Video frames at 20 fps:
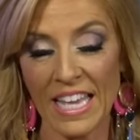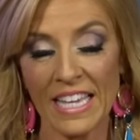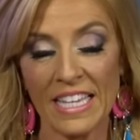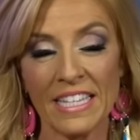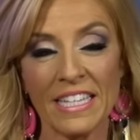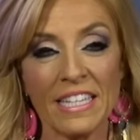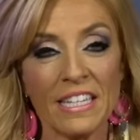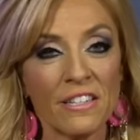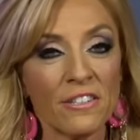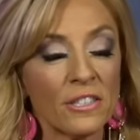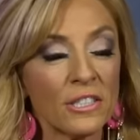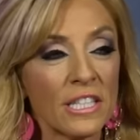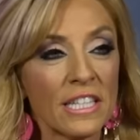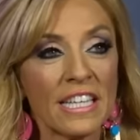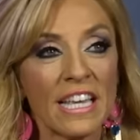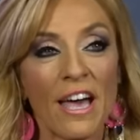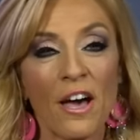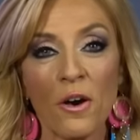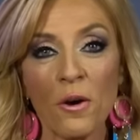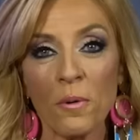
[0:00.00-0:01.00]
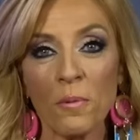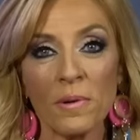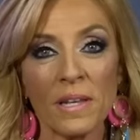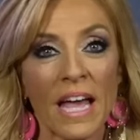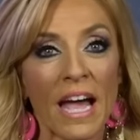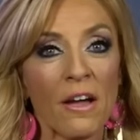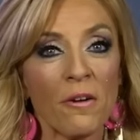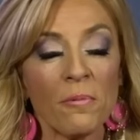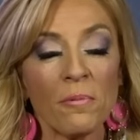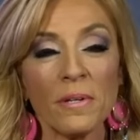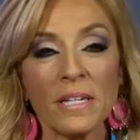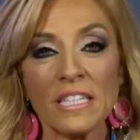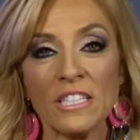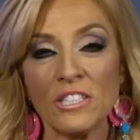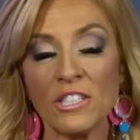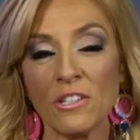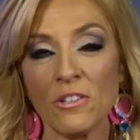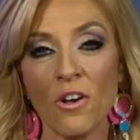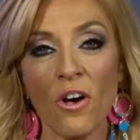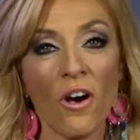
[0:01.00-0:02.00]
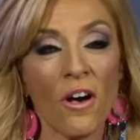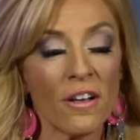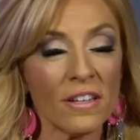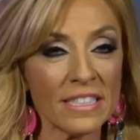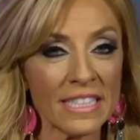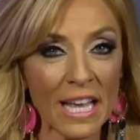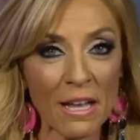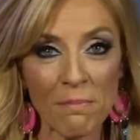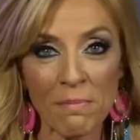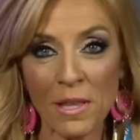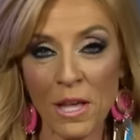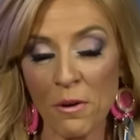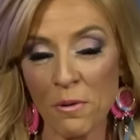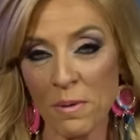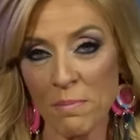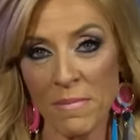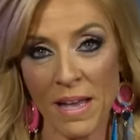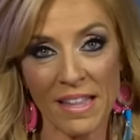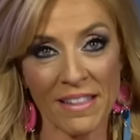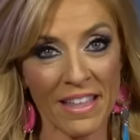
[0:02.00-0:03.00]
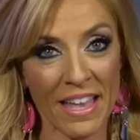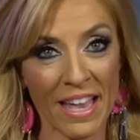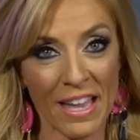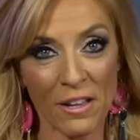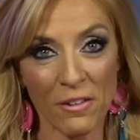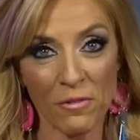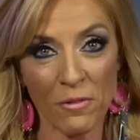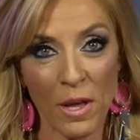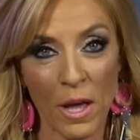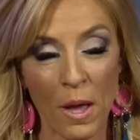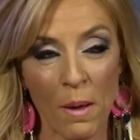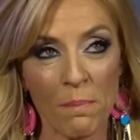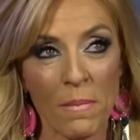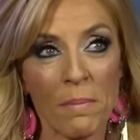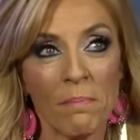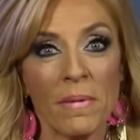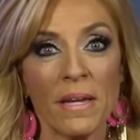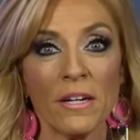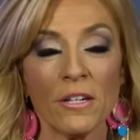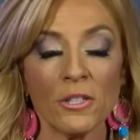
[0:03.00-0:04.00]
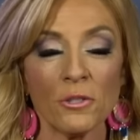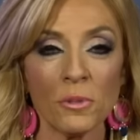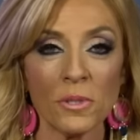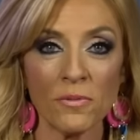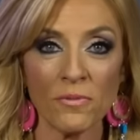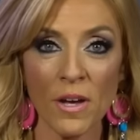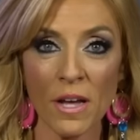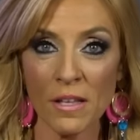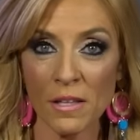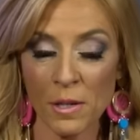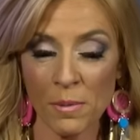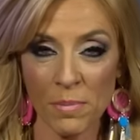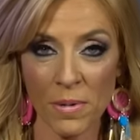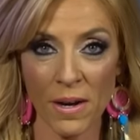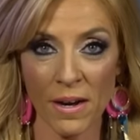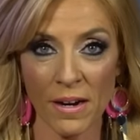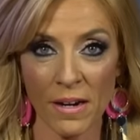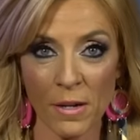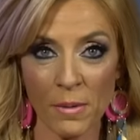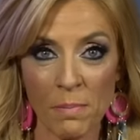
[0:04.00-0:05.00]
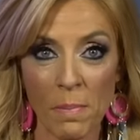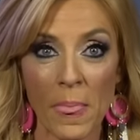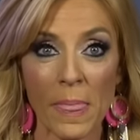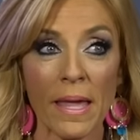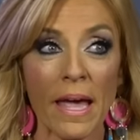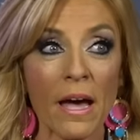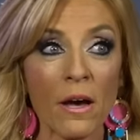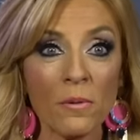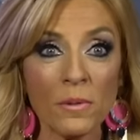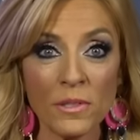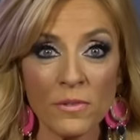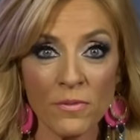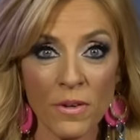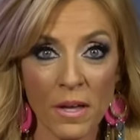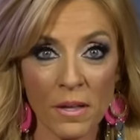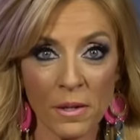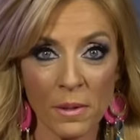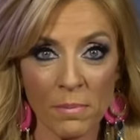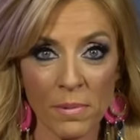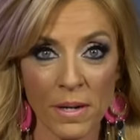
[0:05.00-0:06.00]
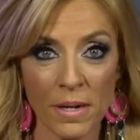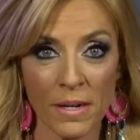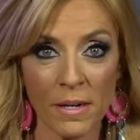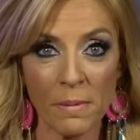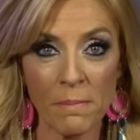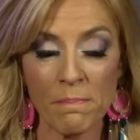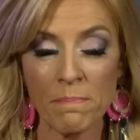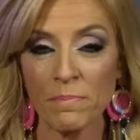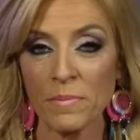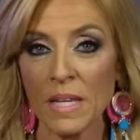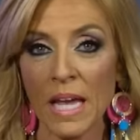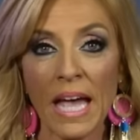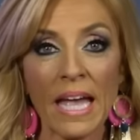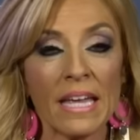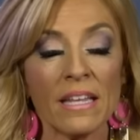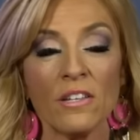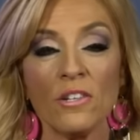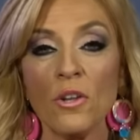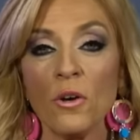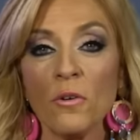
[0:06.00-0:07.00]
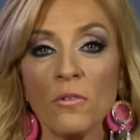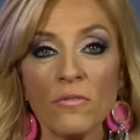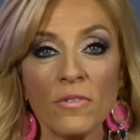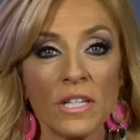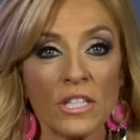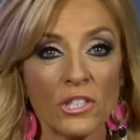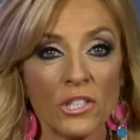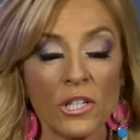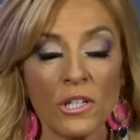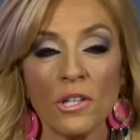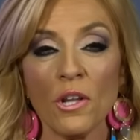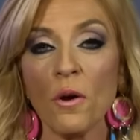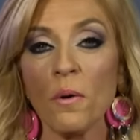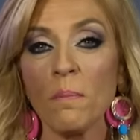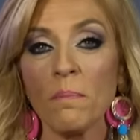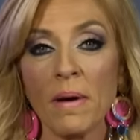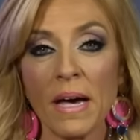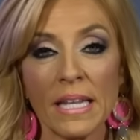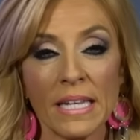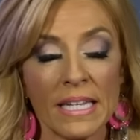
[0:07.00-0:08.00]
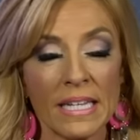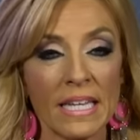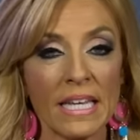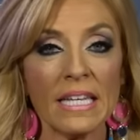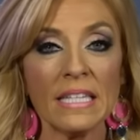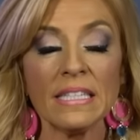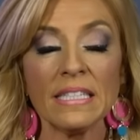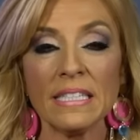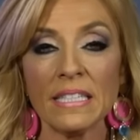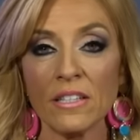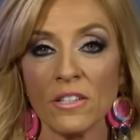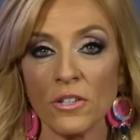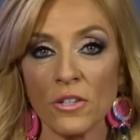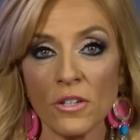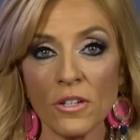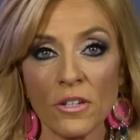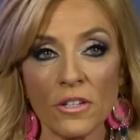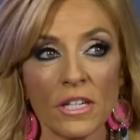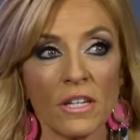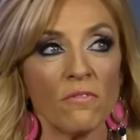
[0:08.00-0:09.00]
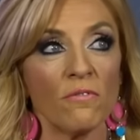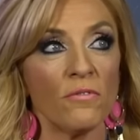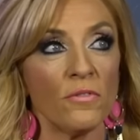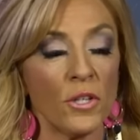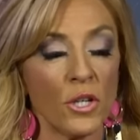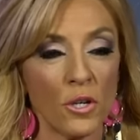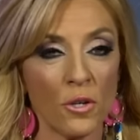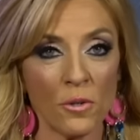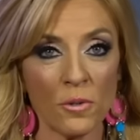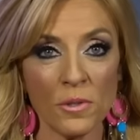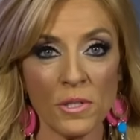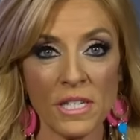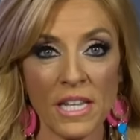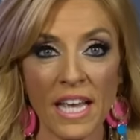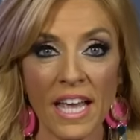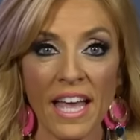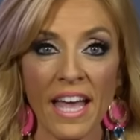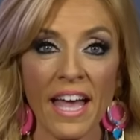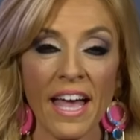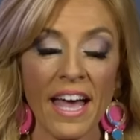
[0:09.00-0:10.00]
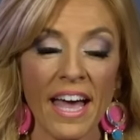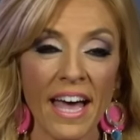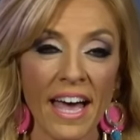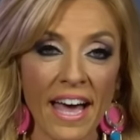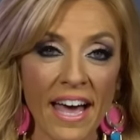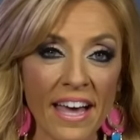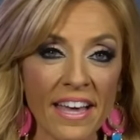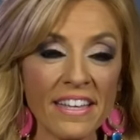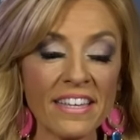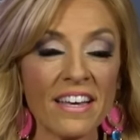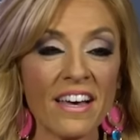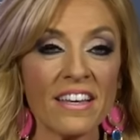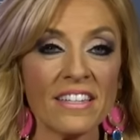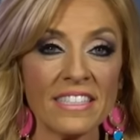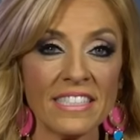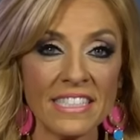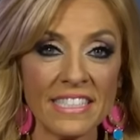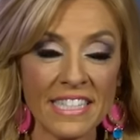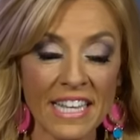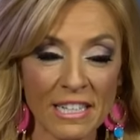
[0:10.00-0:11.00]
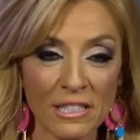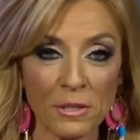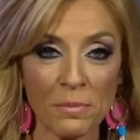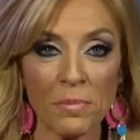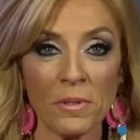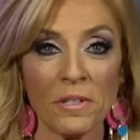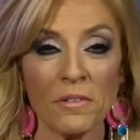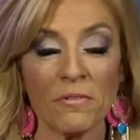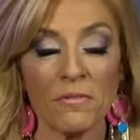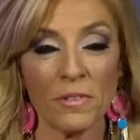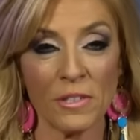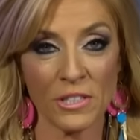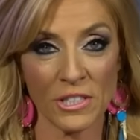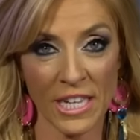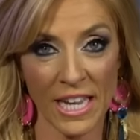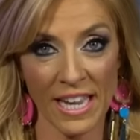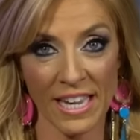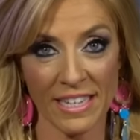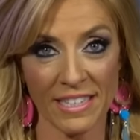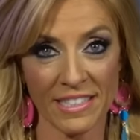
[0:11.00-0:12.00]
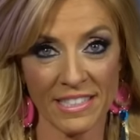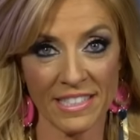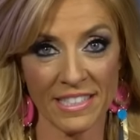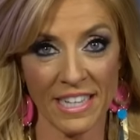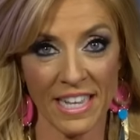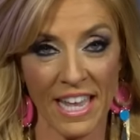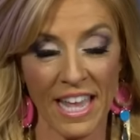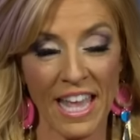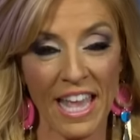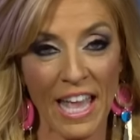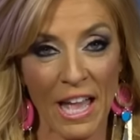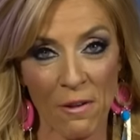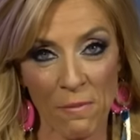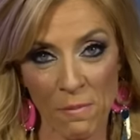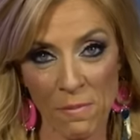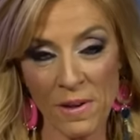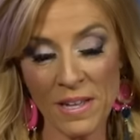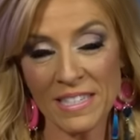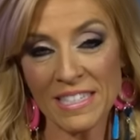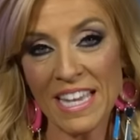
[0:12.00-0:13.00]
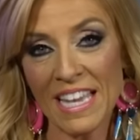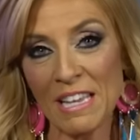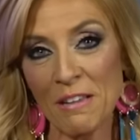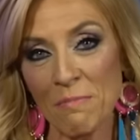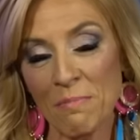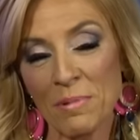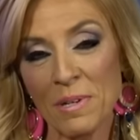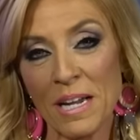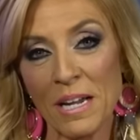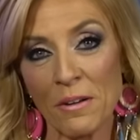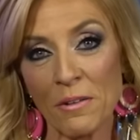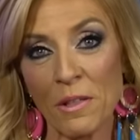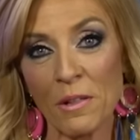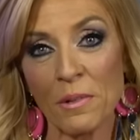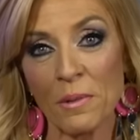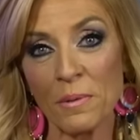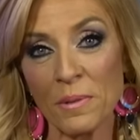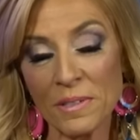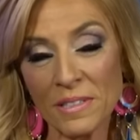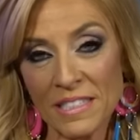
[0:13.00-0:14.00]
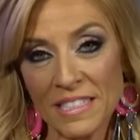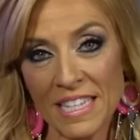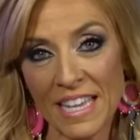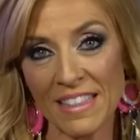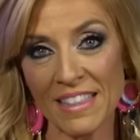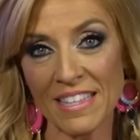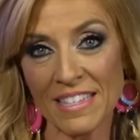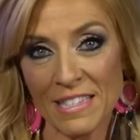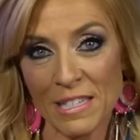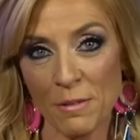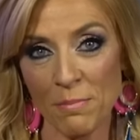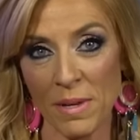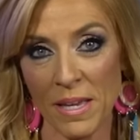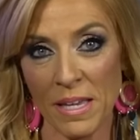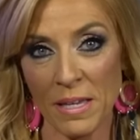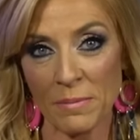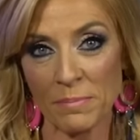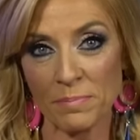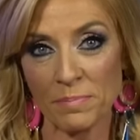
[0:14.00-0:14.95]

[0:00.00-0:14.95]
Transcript: Years ago, when I reached an all-time low in my life, my marriage was falling apart, I was falling apart, I had no vision, no money, insecure, confused, I got desperate for change. And one day in prayer, the Lord said this to me.